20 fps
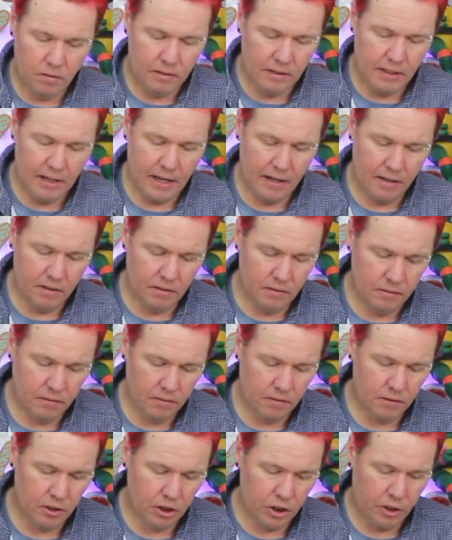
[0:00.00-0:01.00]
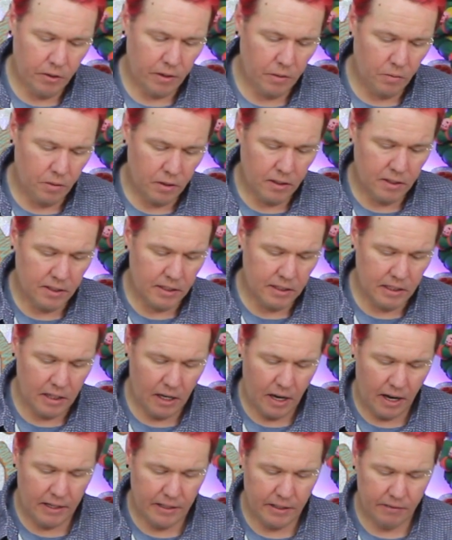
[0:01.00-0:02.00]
down because you only want it slightly